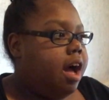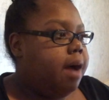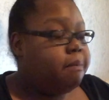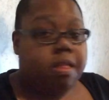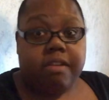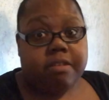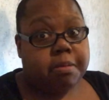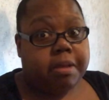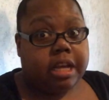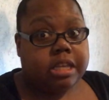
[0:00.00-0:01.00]
I'm all over
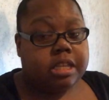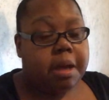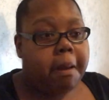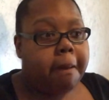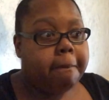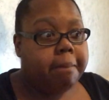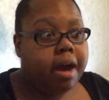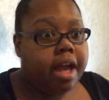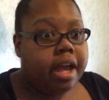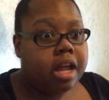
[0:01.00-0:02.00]
the place.
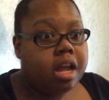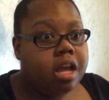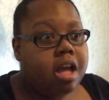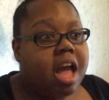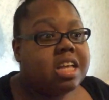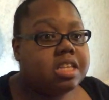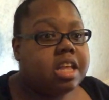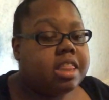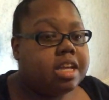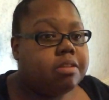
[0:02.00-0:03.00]
But
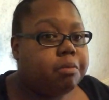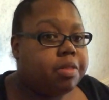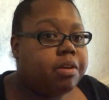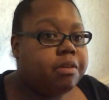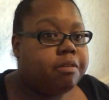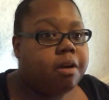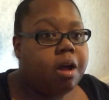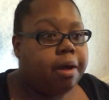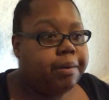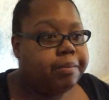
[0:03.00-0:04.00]
and then with
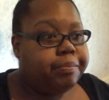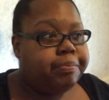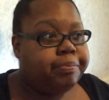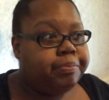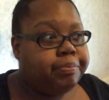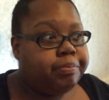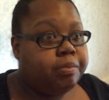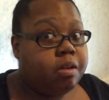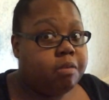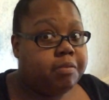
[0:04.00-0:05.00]
Forex,
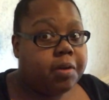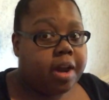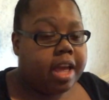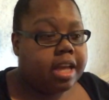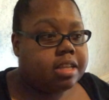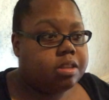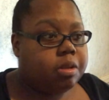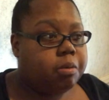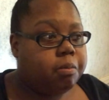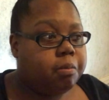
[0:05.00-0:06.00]
why
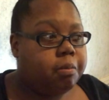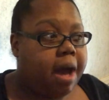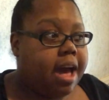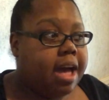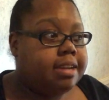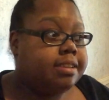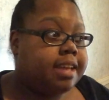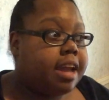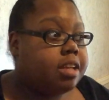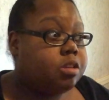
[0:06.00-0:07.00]
I
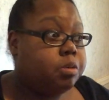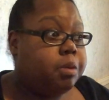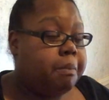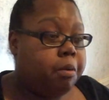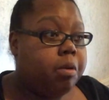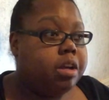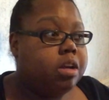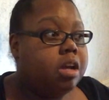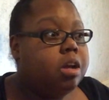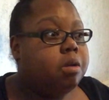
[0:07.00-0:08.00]
decided to, when
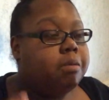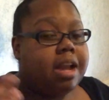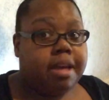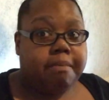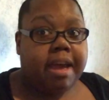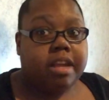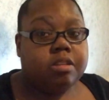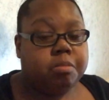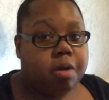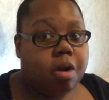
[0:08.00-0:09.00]
I get paid
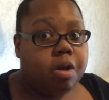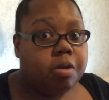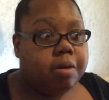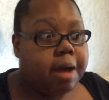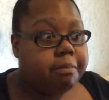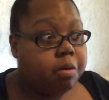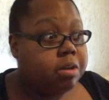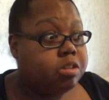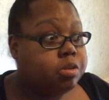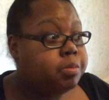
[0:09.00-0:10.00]
tomorrow, I'm
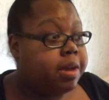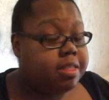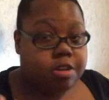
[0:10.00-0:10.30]
going to pay the